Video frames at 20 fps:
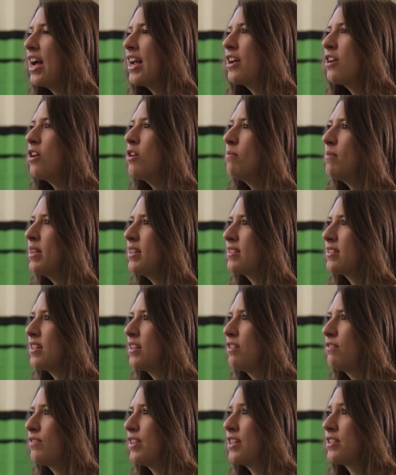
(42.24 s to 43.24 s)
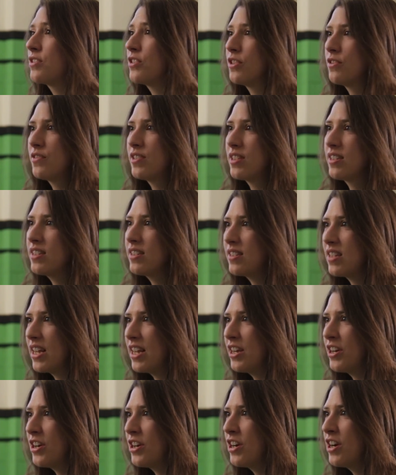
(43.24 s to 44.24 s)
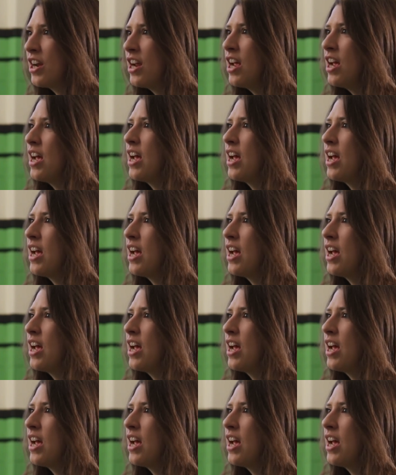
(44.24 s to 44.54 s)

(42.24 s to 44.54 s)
I call myself a surface designer.